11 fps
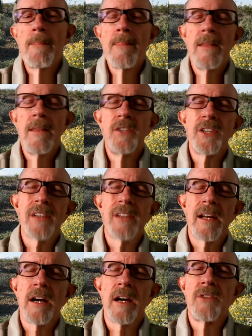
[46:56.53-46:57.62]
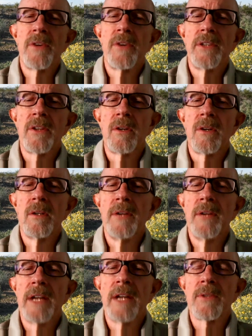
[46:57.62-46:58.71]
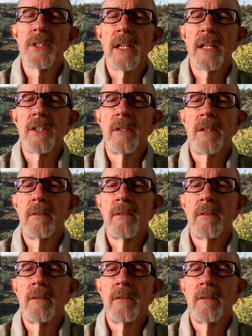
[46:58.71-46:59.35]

it's just kind of contrary to the whole natural selection